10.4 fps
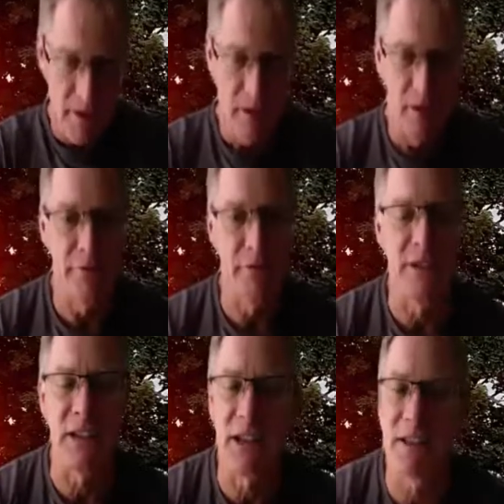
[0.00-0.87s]
If it
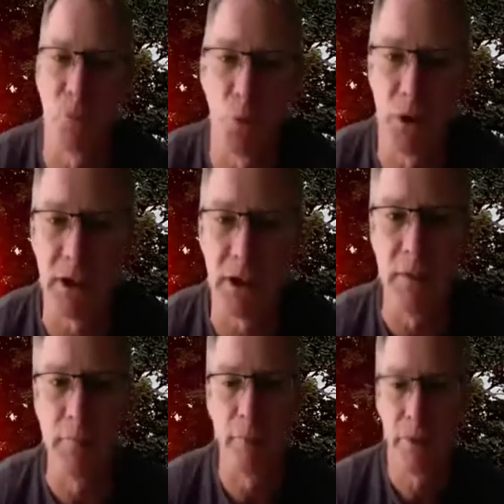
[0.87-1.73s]
doesn't
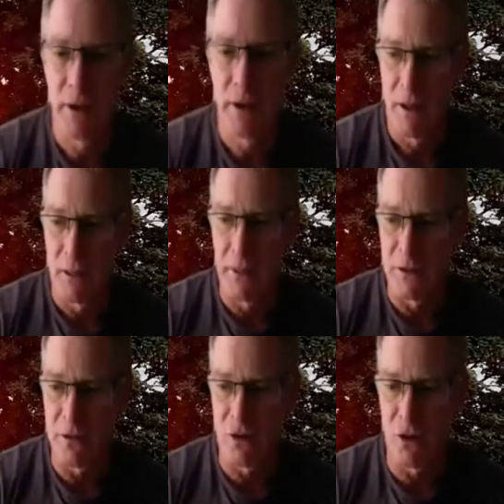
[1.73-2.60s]
weaken, then
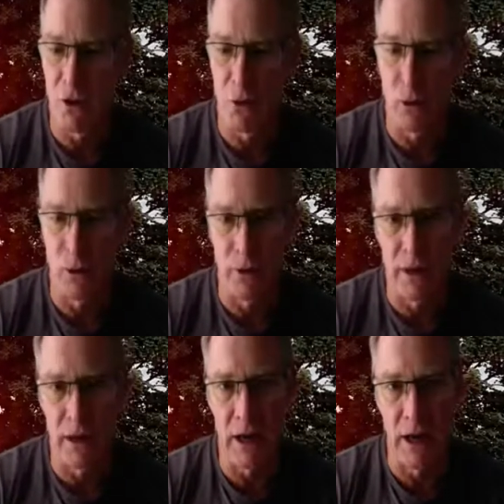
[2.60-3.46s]
you know
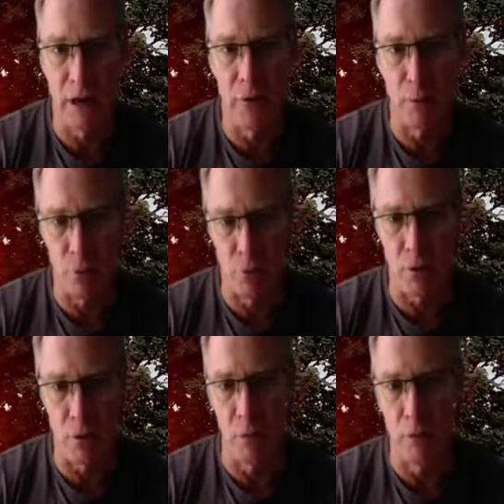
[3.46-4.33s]
they have a
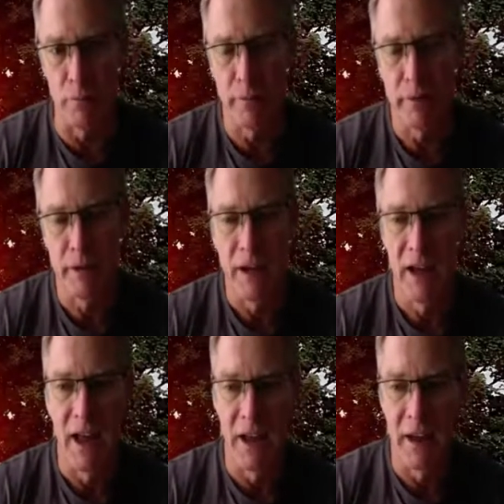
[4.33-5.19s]
problem,
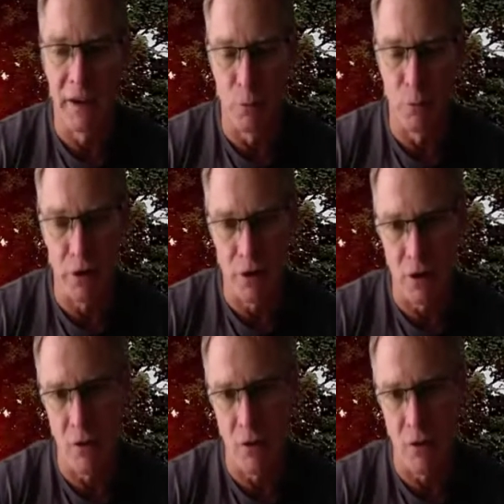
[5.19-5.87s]
and we call